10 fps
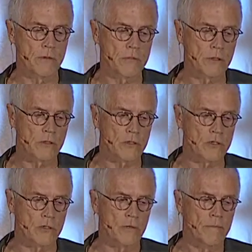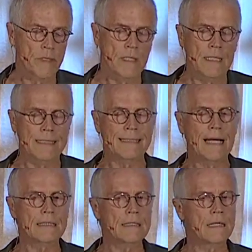permaculture
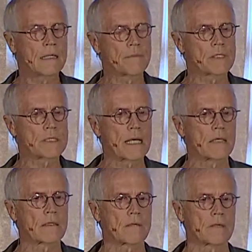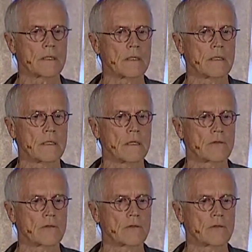99% of the uh,